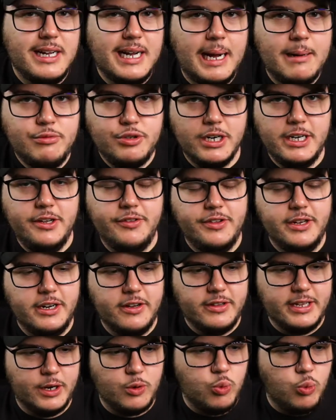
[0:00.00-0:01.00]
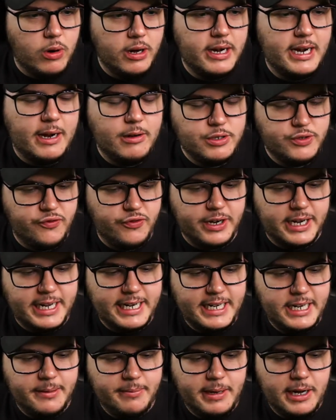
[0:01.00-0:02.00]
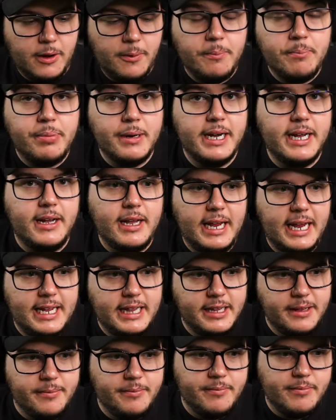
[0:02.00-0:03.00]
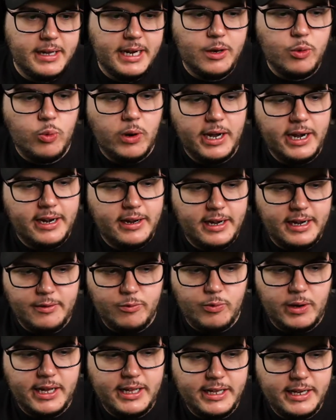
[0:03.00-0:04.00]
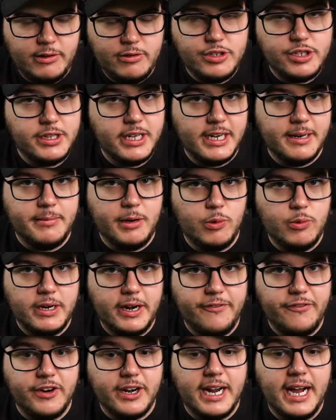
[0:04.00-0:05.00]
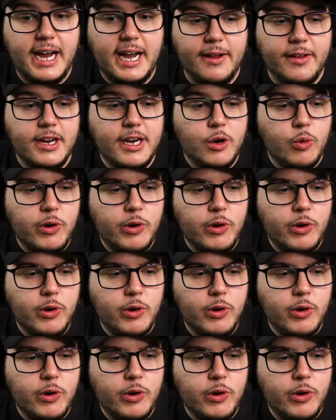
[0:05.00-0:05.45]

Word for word: I'm trying to think of like what I was forgetting about, but in the like why while I was thinking about what I forgot,